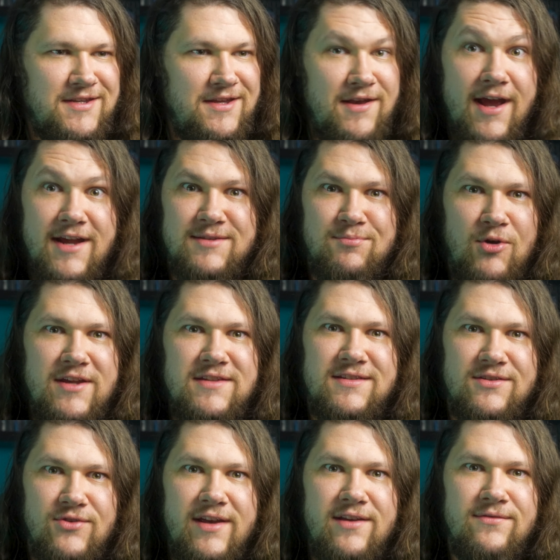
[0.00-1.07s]
us a nice
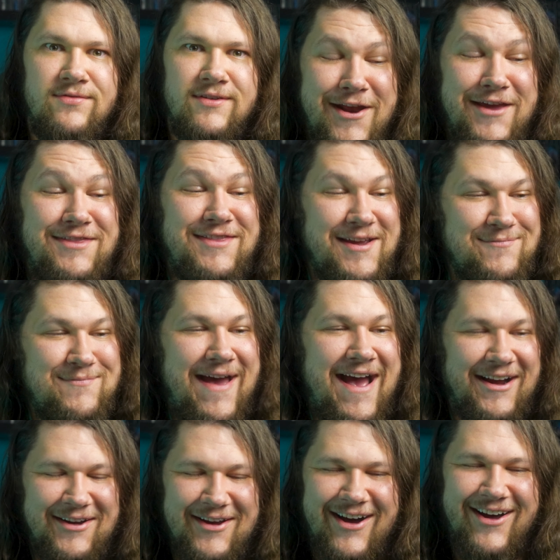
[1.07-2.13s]
place to live. When I think
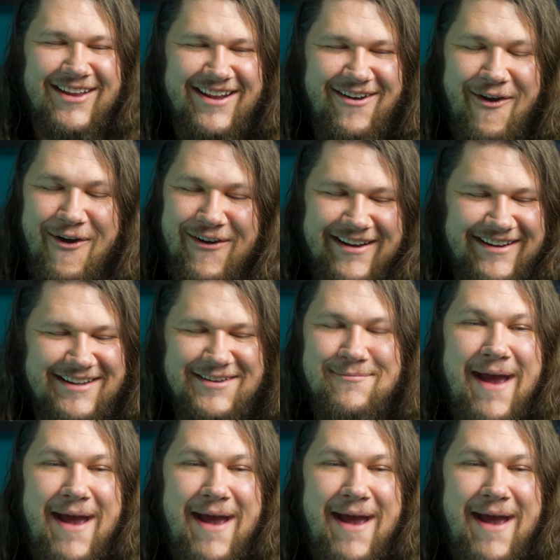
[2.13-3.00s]
back on it, all I can